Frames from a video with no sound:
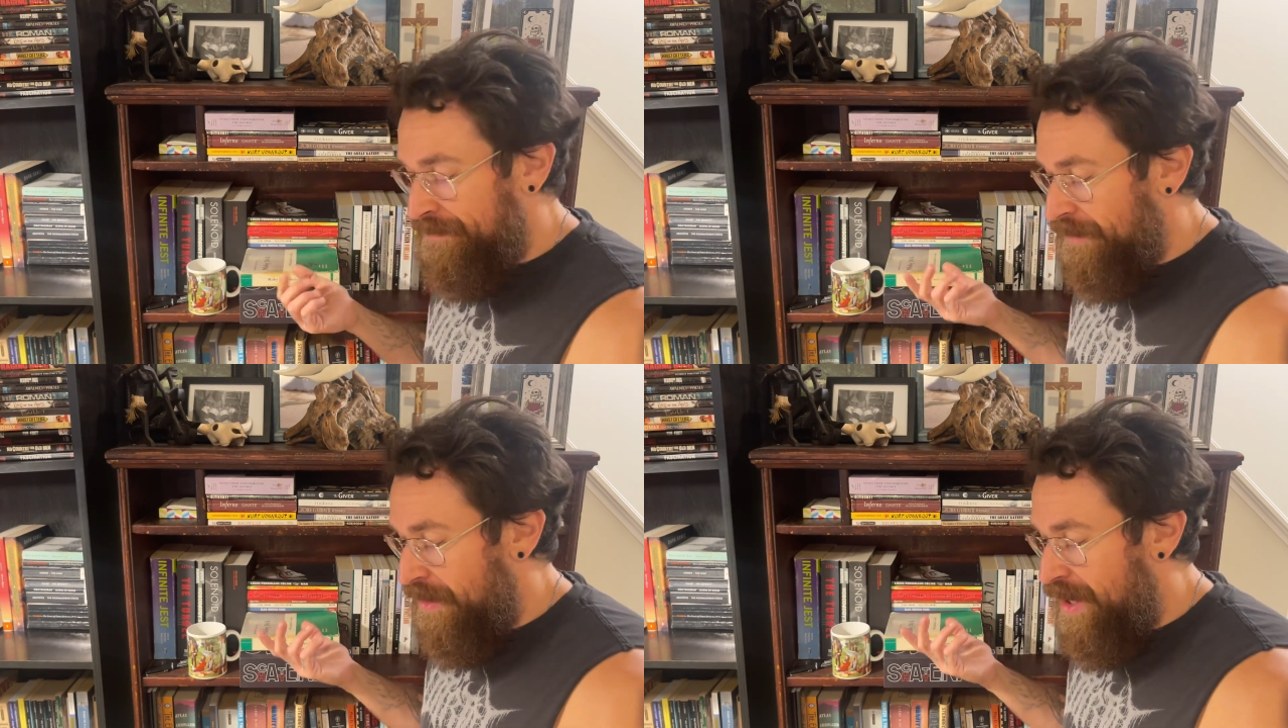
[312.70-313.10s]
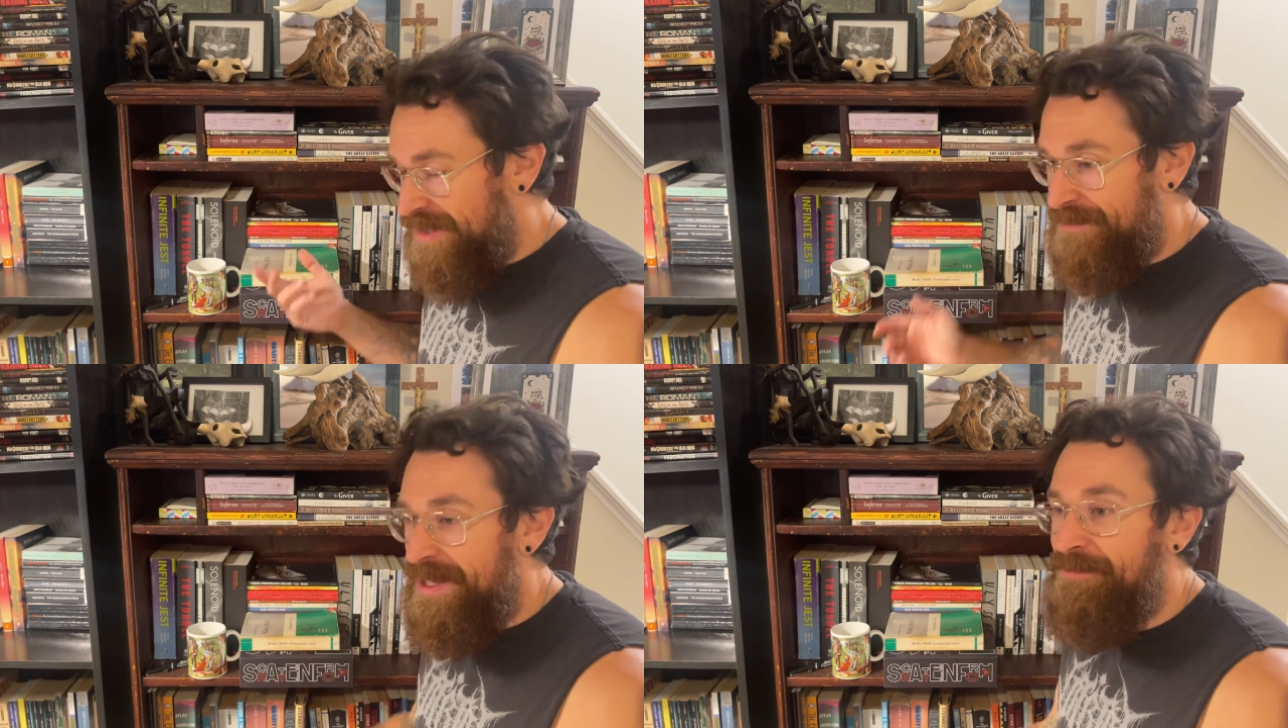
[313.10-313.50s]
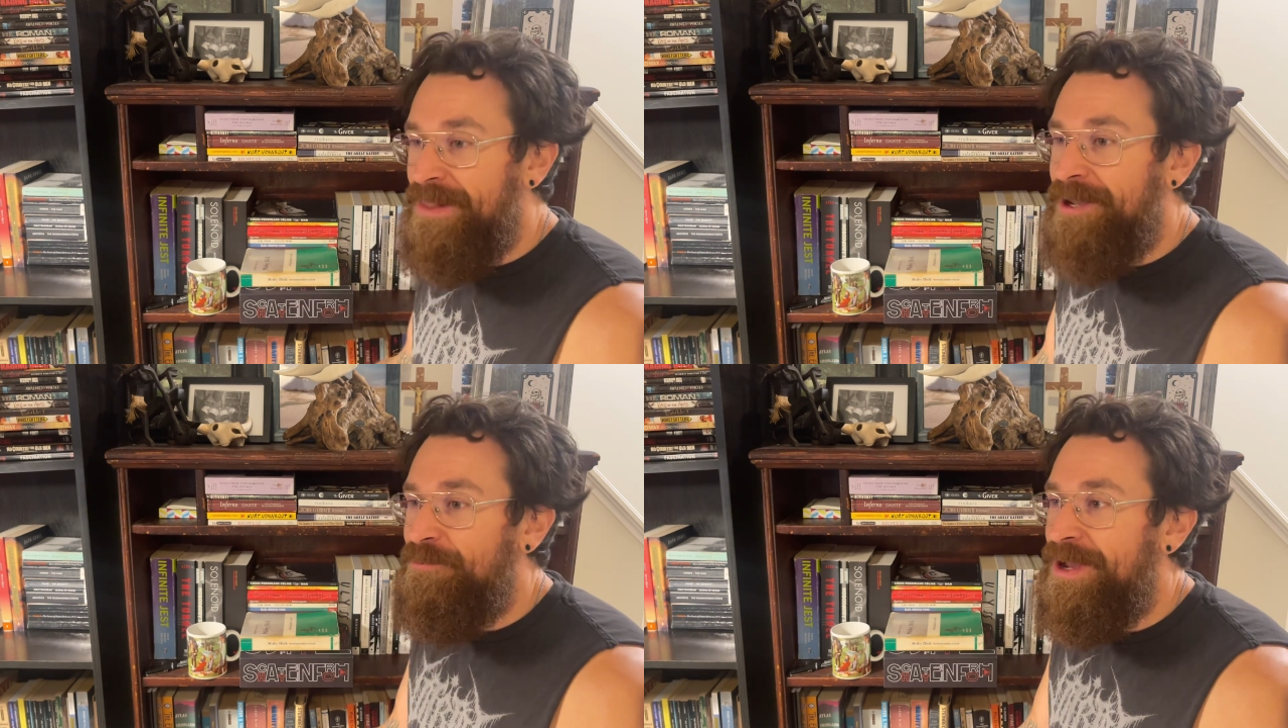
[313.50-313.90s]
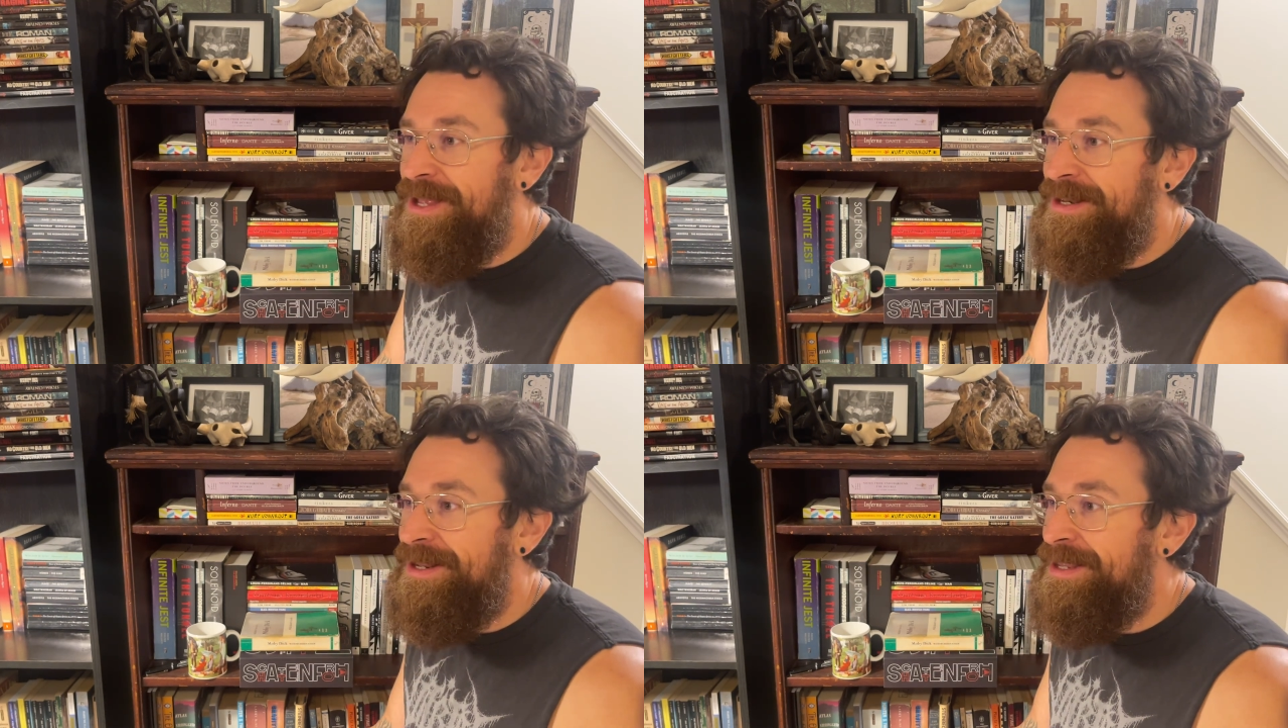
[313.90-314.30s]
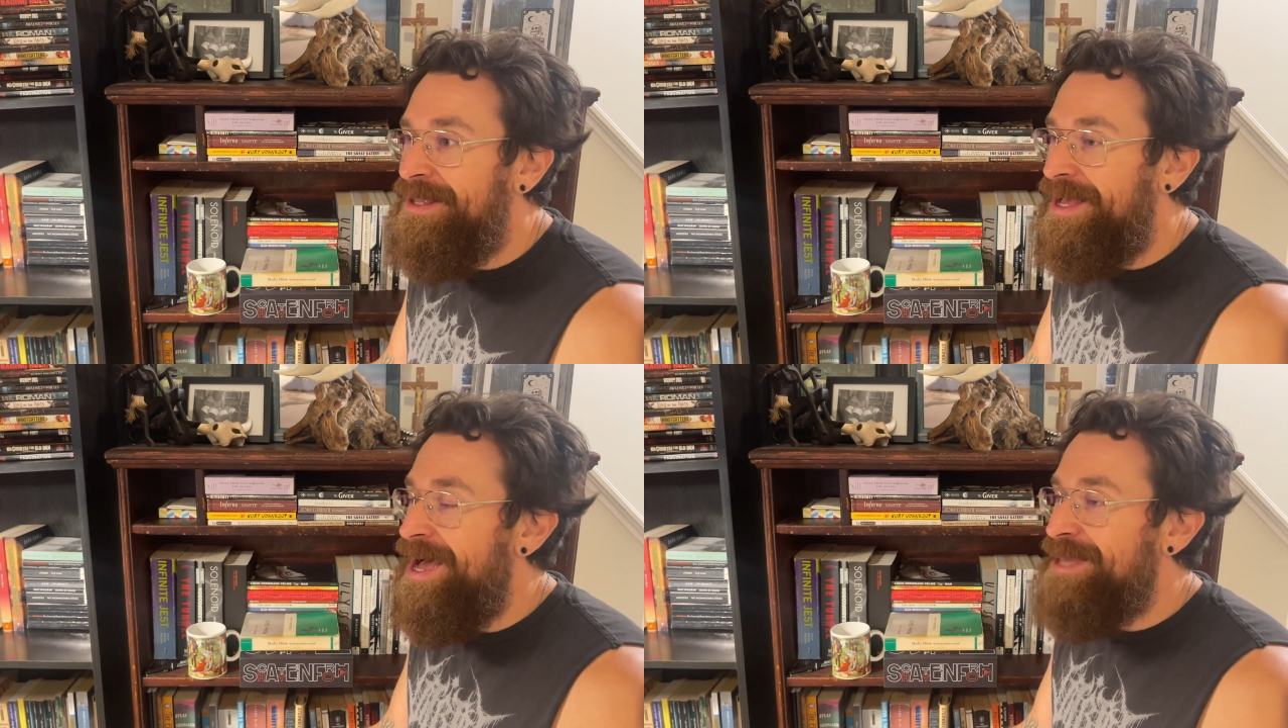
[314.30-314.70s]
awesome, and like when
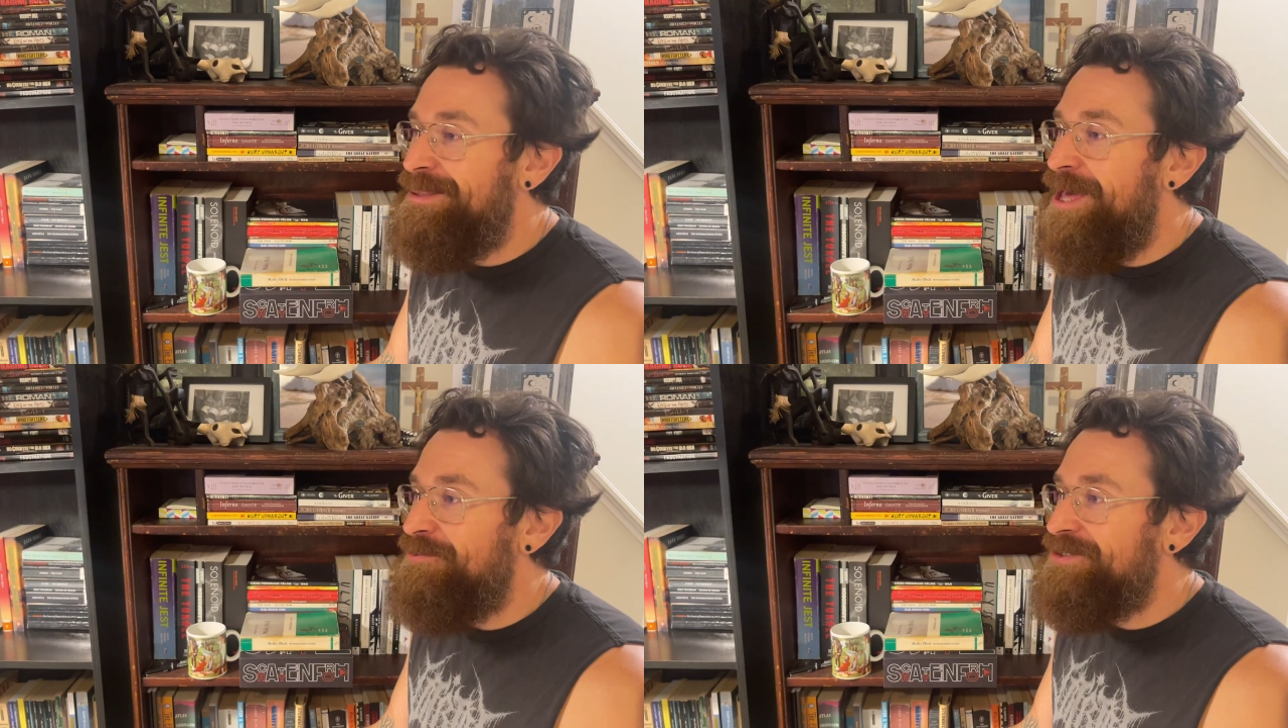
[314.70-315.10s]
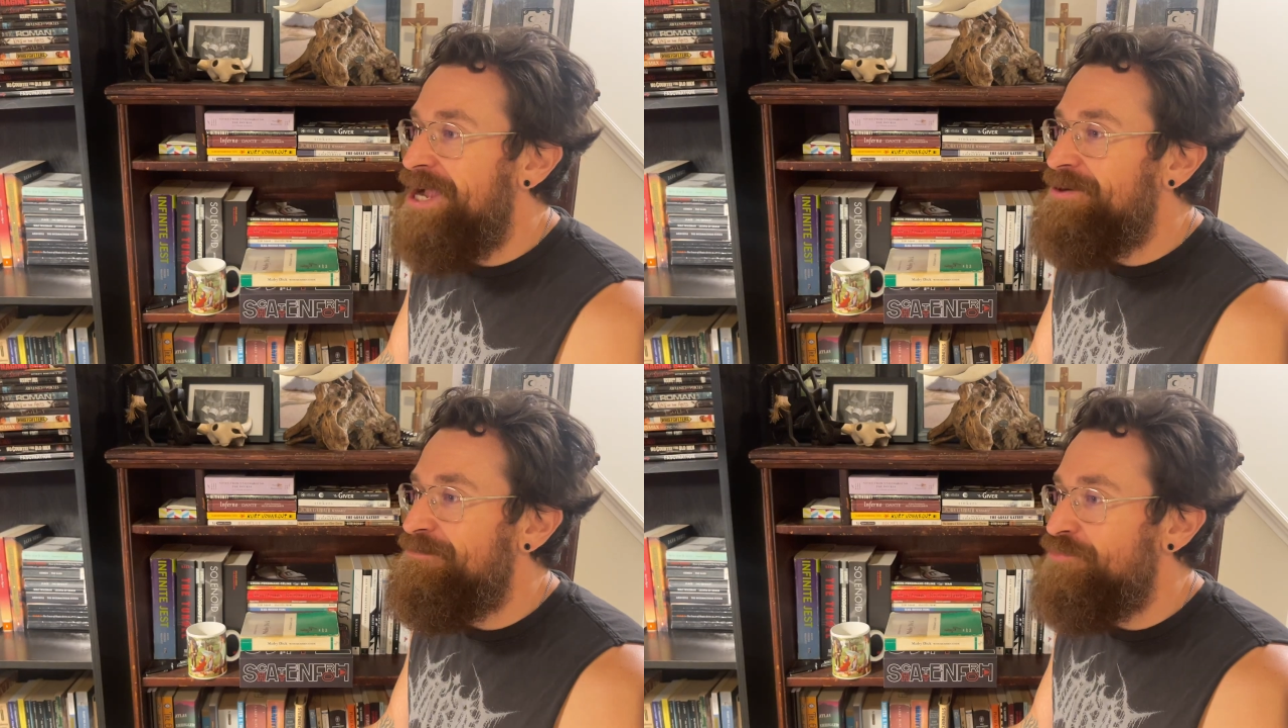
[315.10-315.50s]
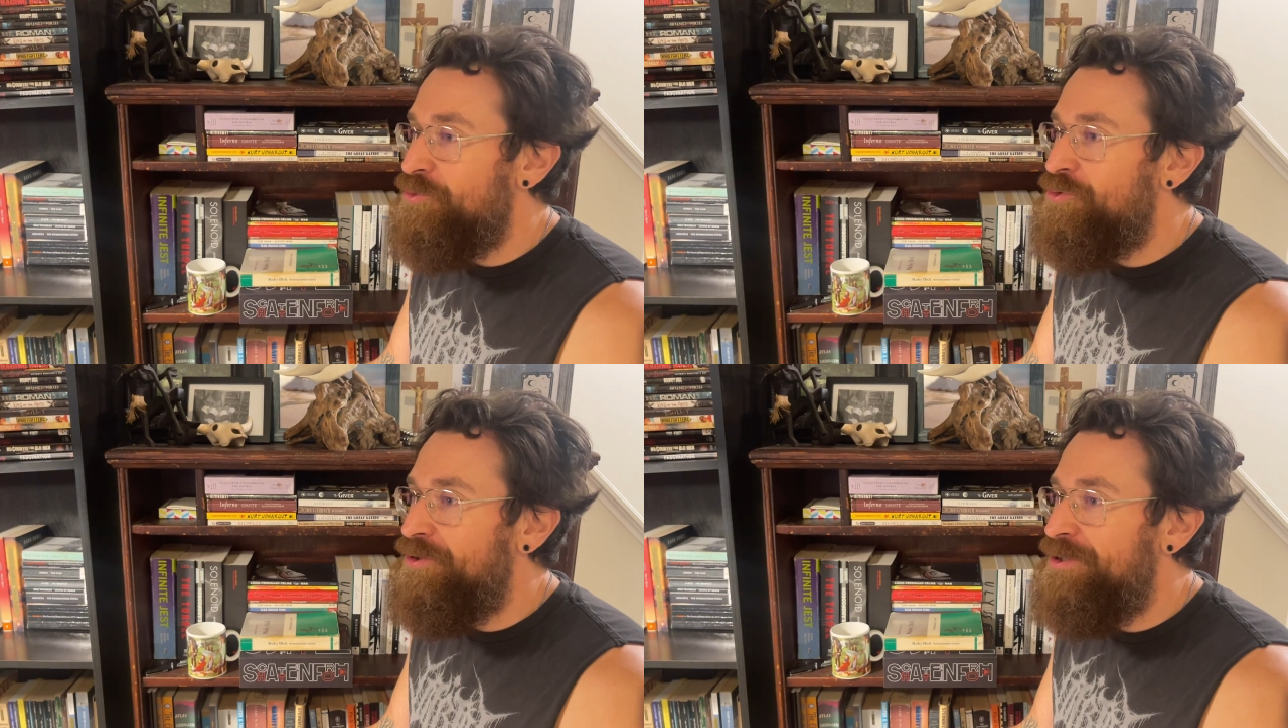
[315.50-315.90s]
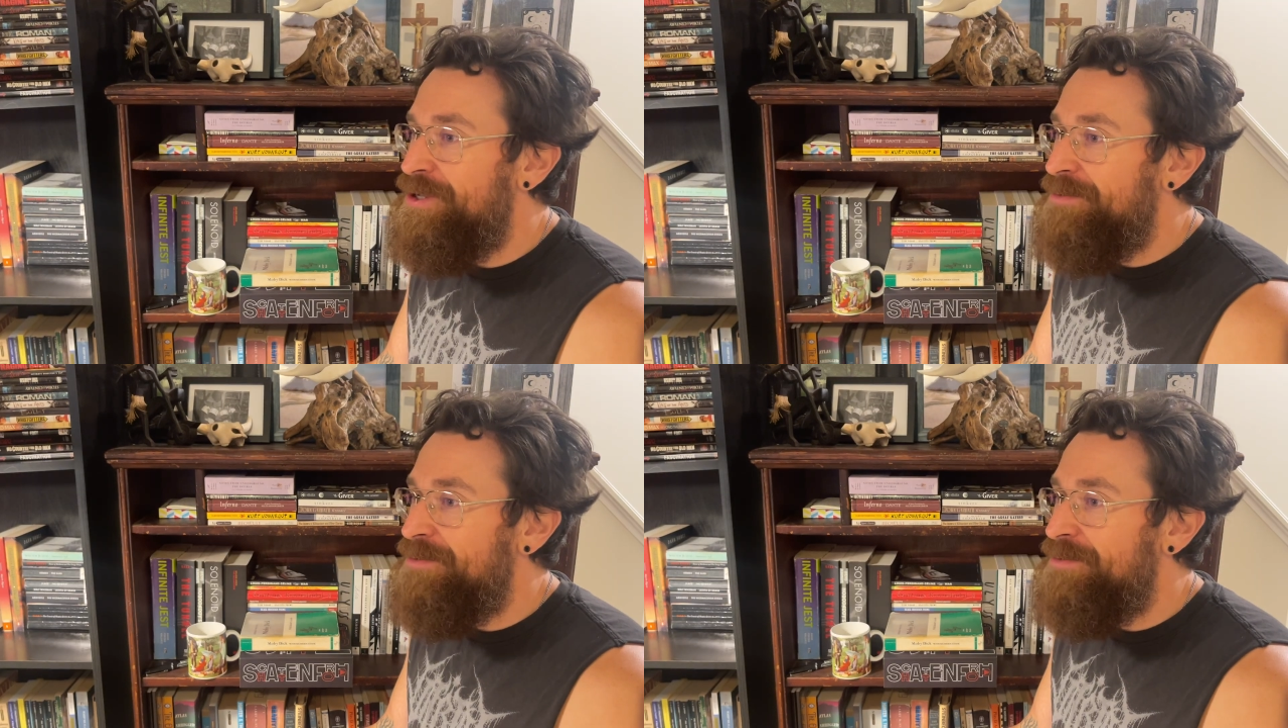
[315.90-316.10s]
I thought it was kind of brutal,